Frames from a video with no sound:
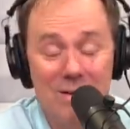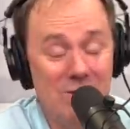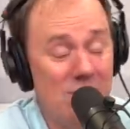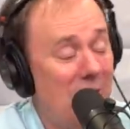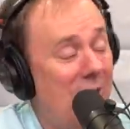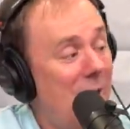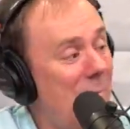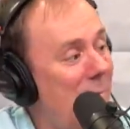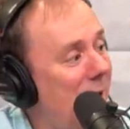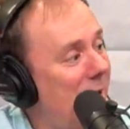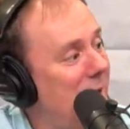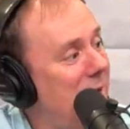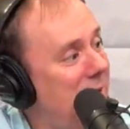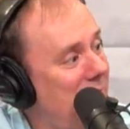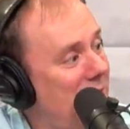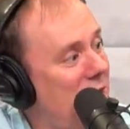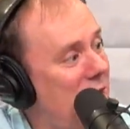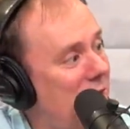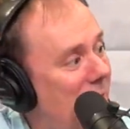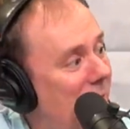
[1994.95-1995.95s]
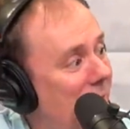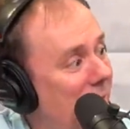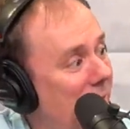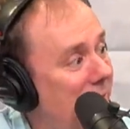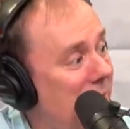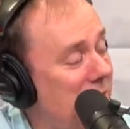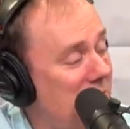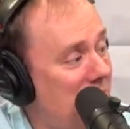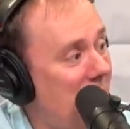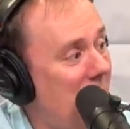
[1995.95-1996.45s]
So I bought a t-shirt
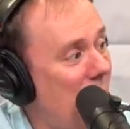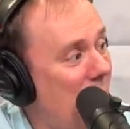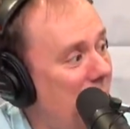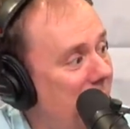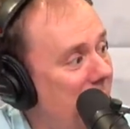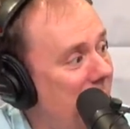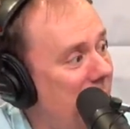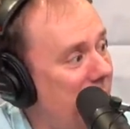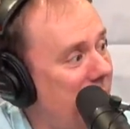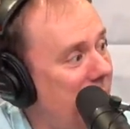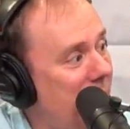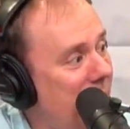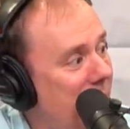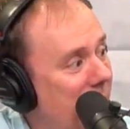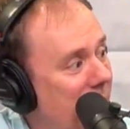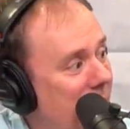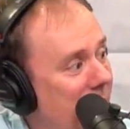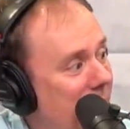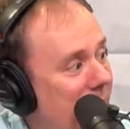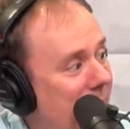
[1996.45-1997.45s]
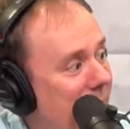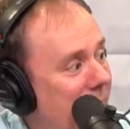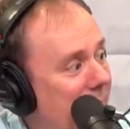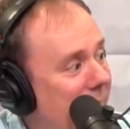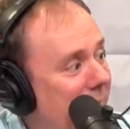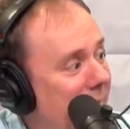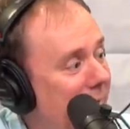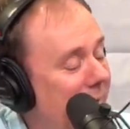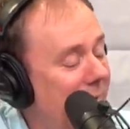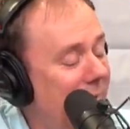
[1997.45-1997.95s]
at Starwood Amphitheater
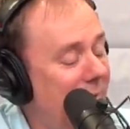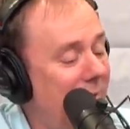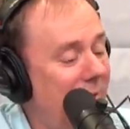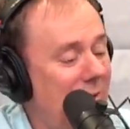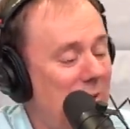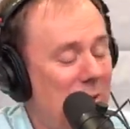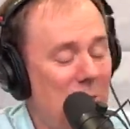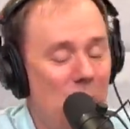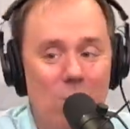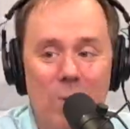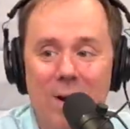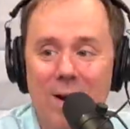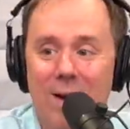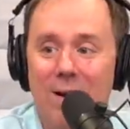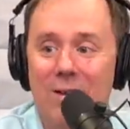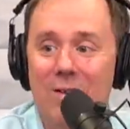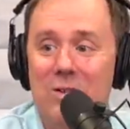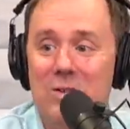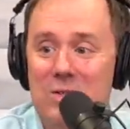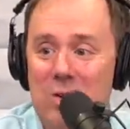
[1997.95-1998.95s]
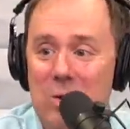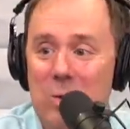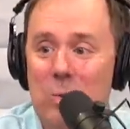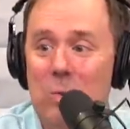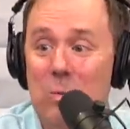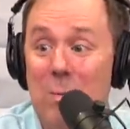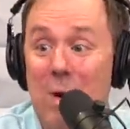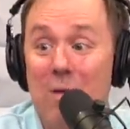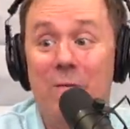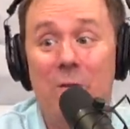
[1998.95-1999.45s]
to wear to
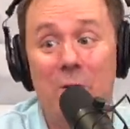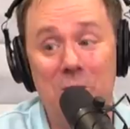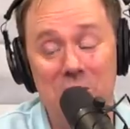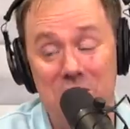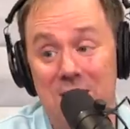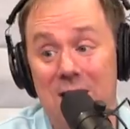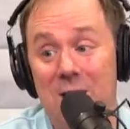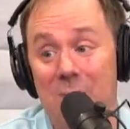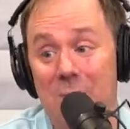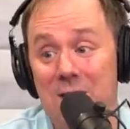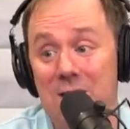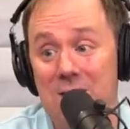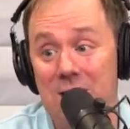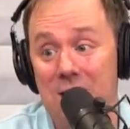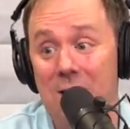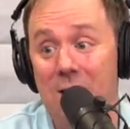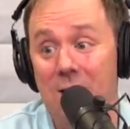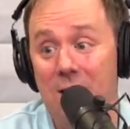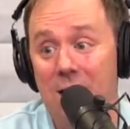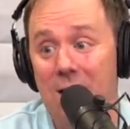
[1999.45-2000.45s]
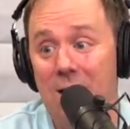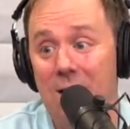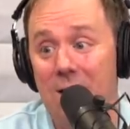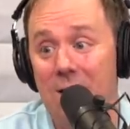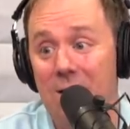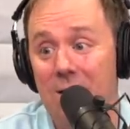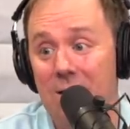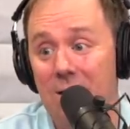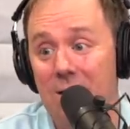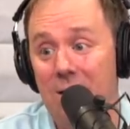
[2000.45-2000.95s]
school my first day of my senior
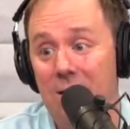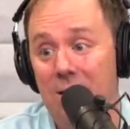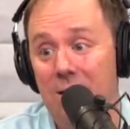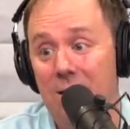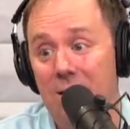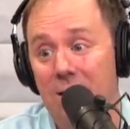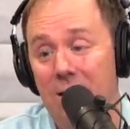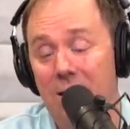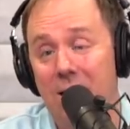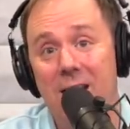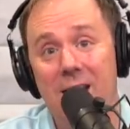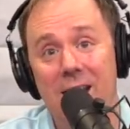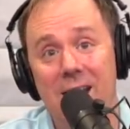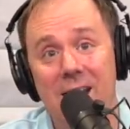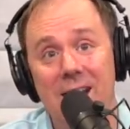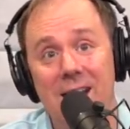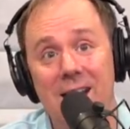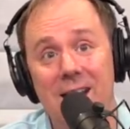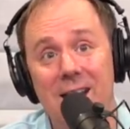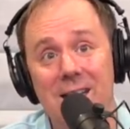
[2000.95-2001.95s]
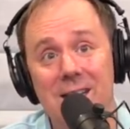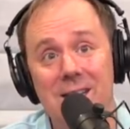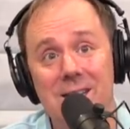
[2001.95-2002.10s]
year. And